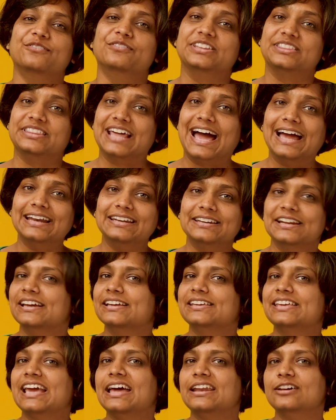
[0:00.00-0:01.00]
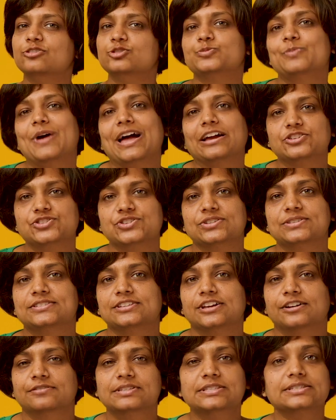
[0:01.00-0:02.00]
With that, CatOut's packaging
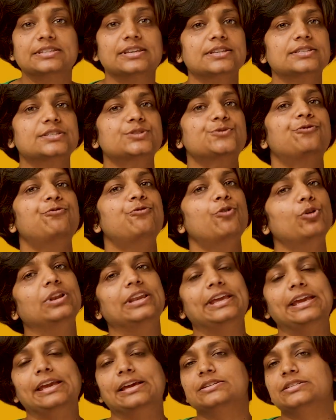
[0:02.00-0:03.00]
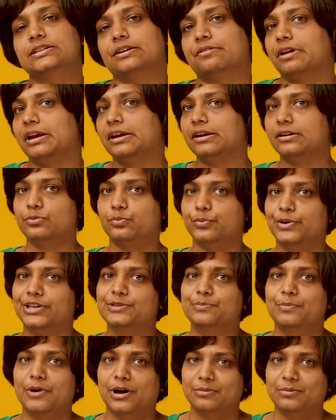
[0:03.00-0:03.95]
service is fully integrated with